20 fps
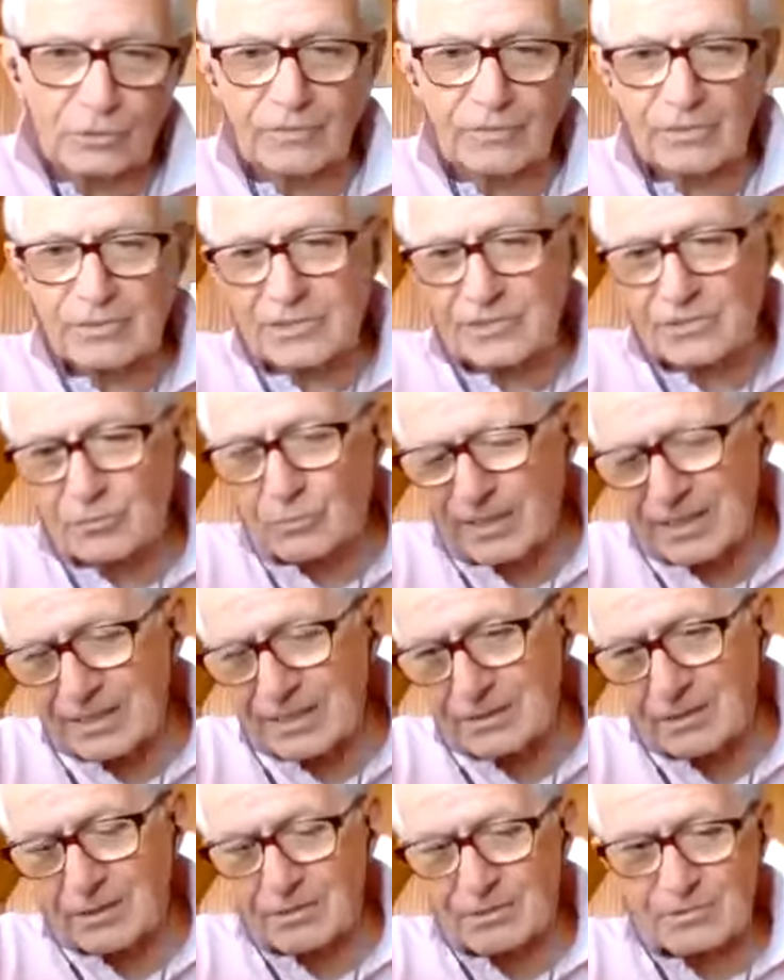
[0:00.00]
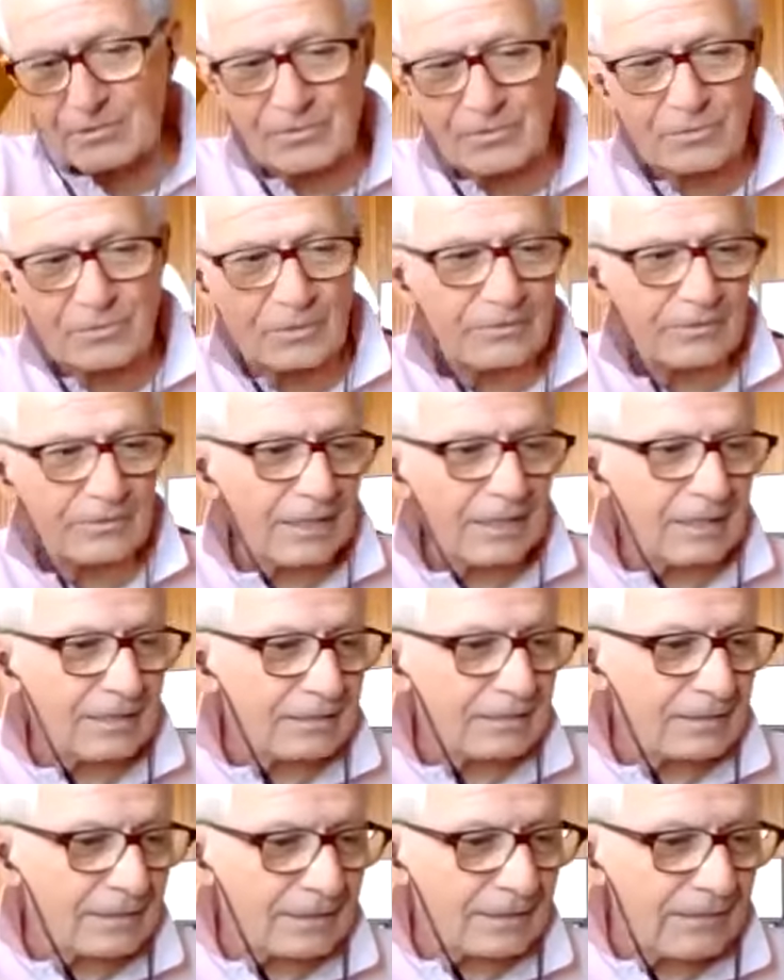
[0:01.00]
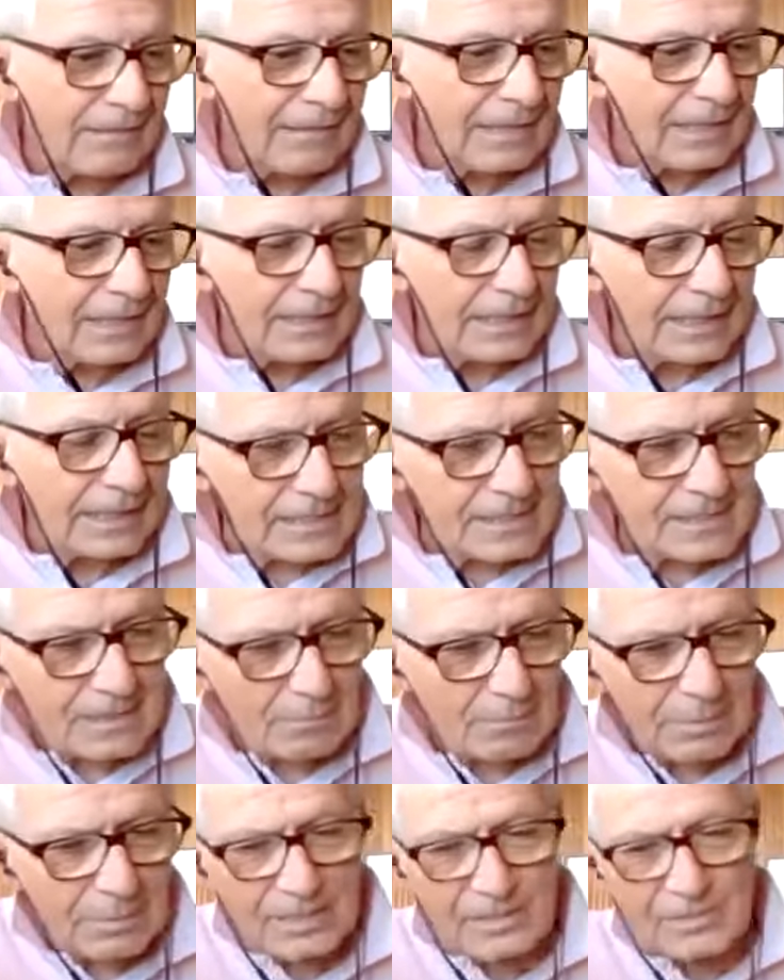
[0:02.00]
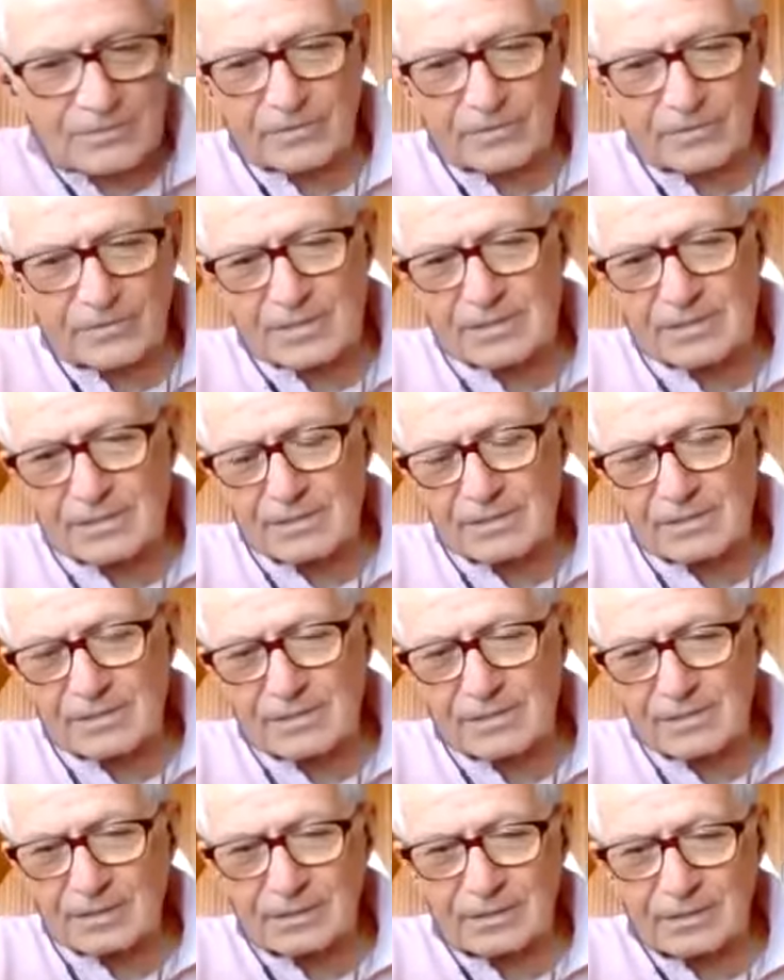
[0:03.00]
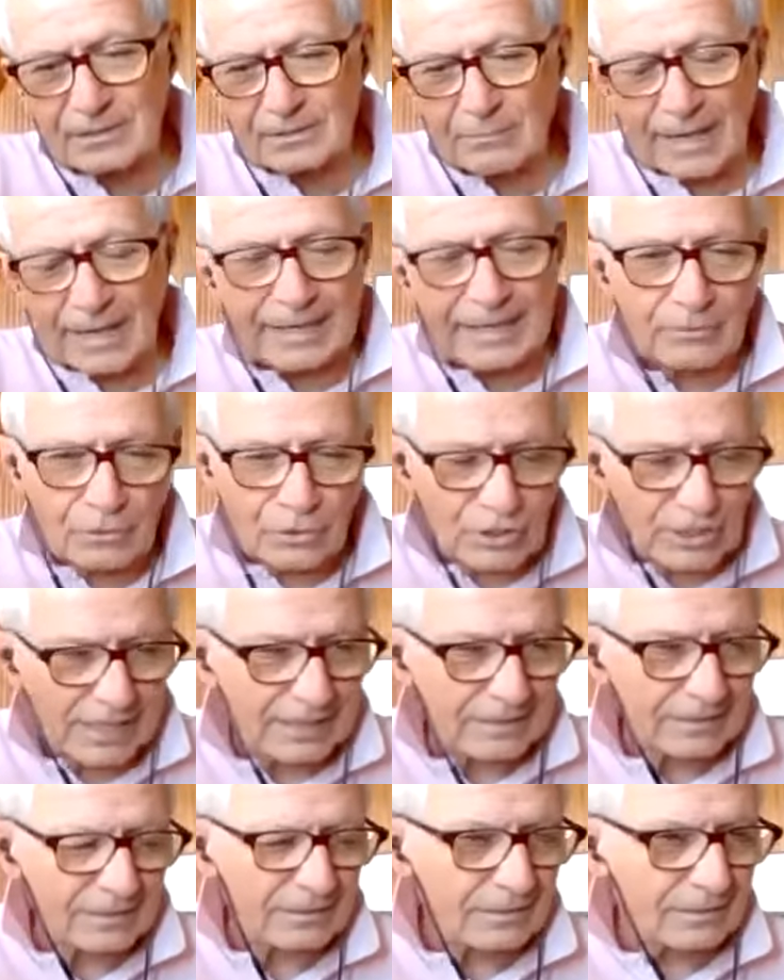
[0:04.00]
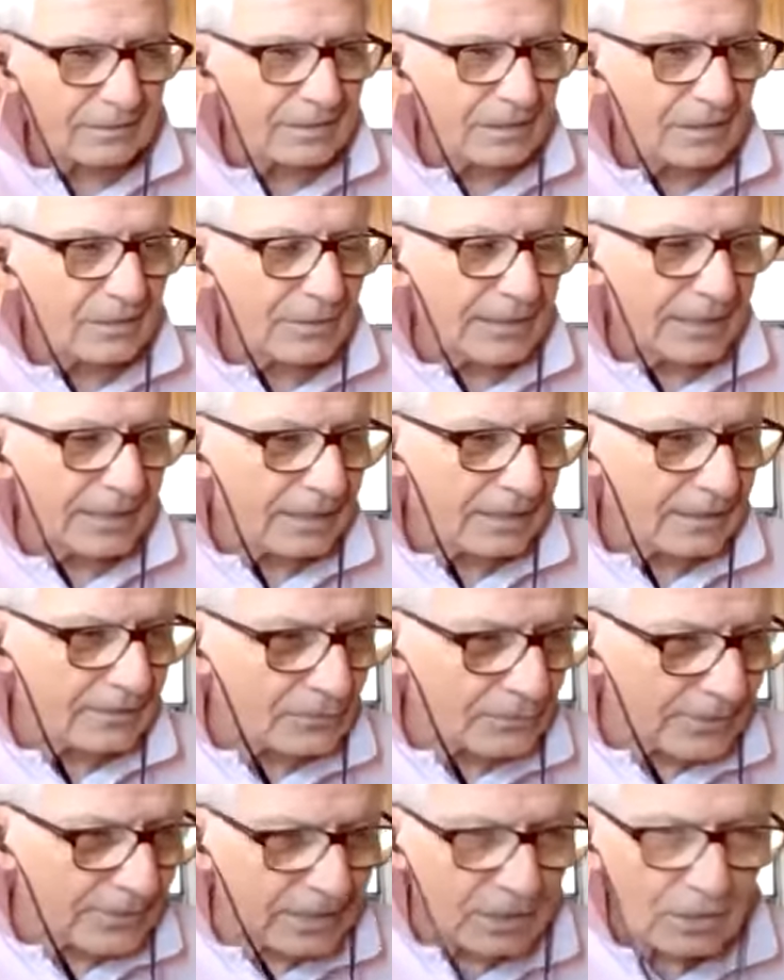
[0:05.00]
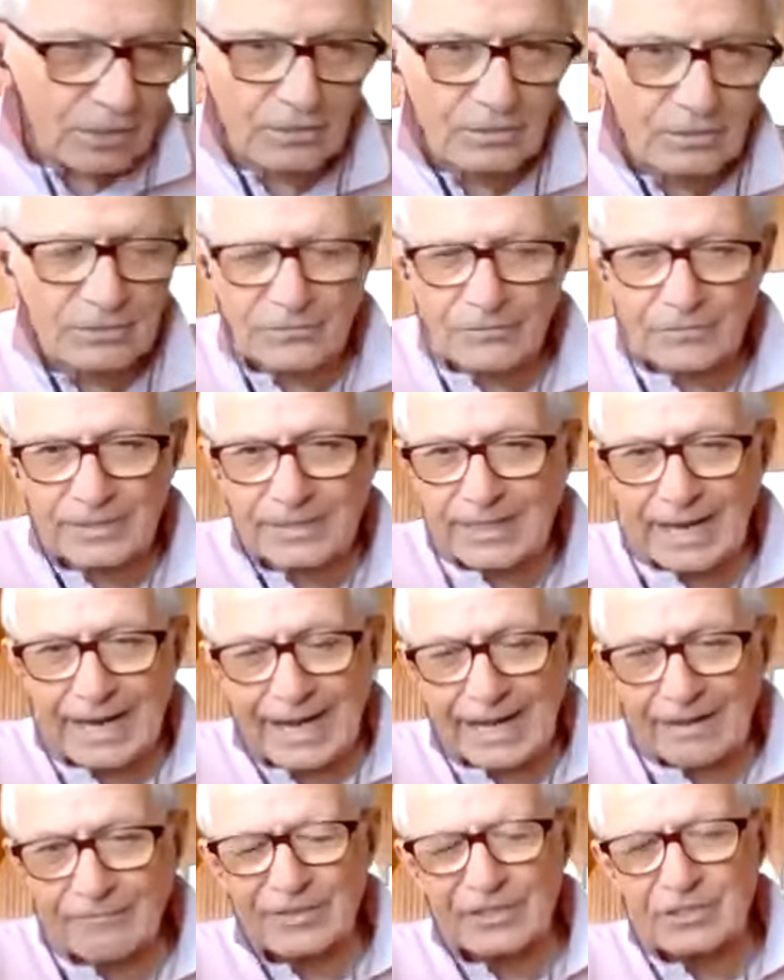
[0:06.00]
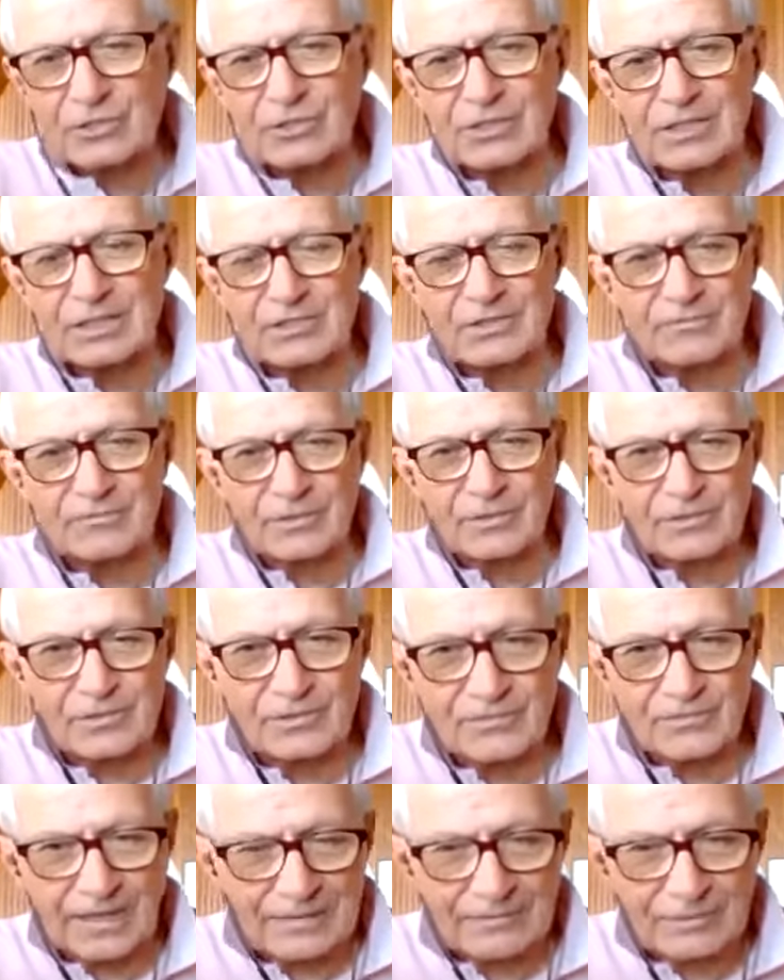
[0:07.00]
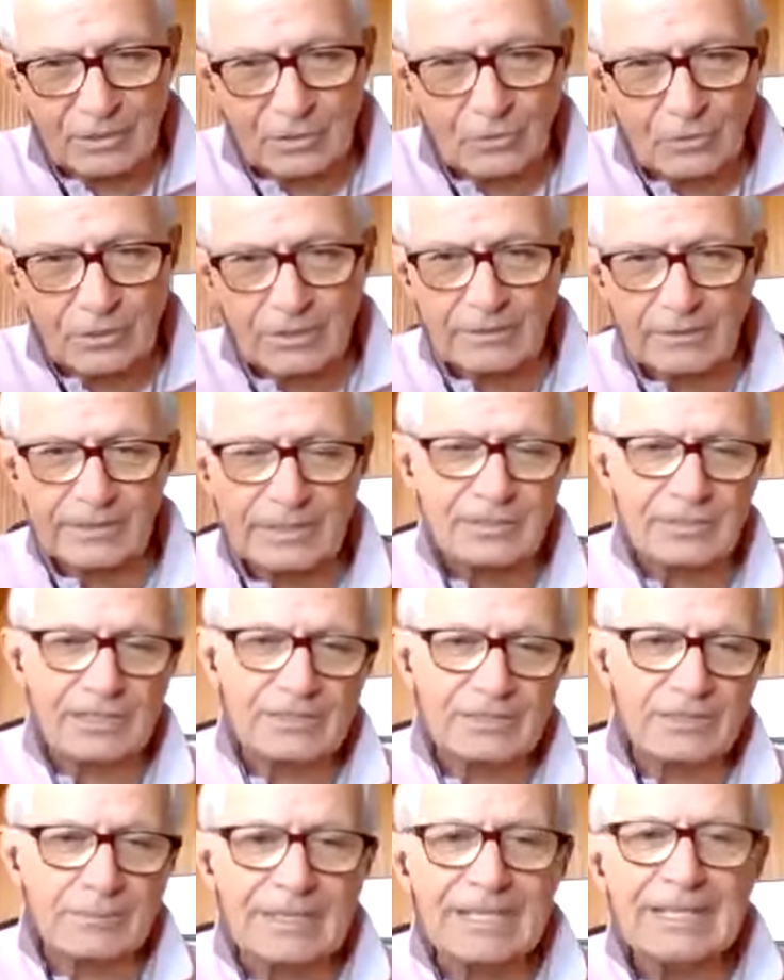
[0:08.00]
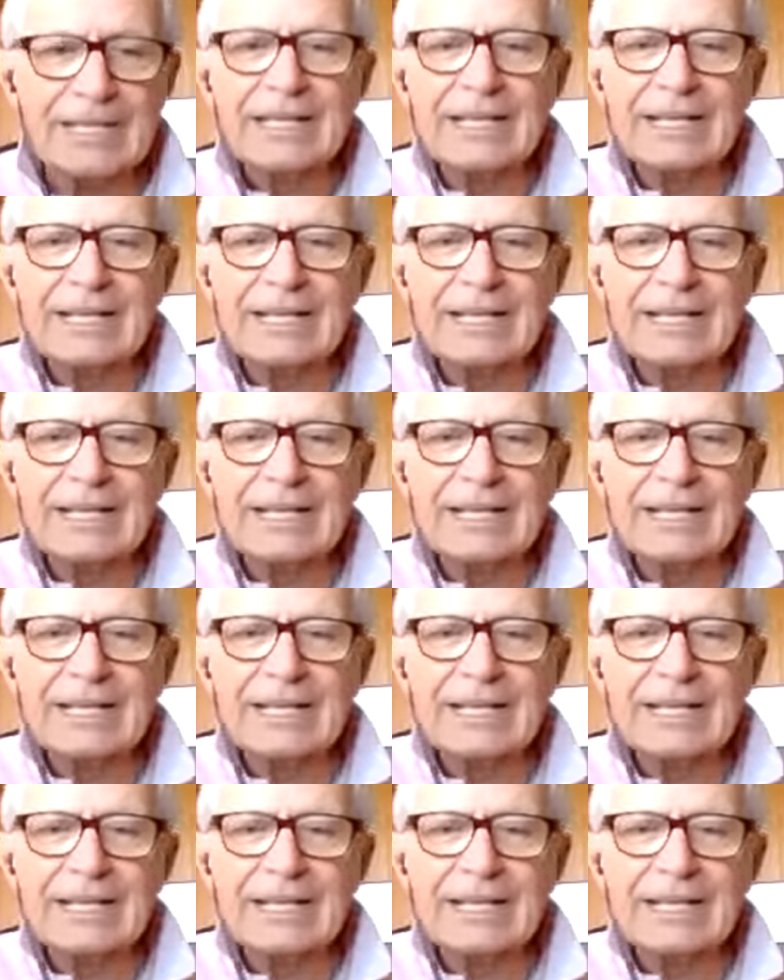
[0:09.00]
versus Windows. We've got the ESA bus versus the microchannel. We got 3.5 inch disk versus 5.25 inch disk. I mean,